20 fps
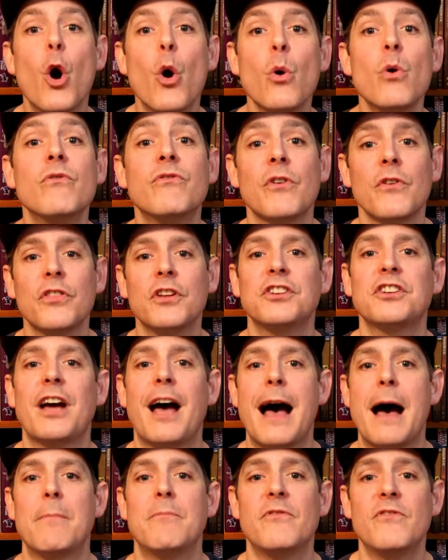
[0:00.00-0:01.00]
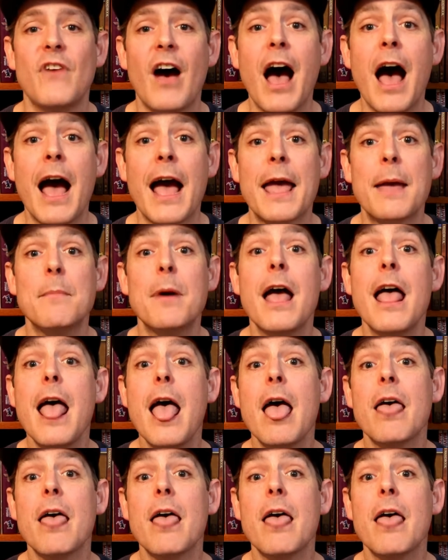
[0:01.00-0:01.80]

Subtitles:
over-the-top vibe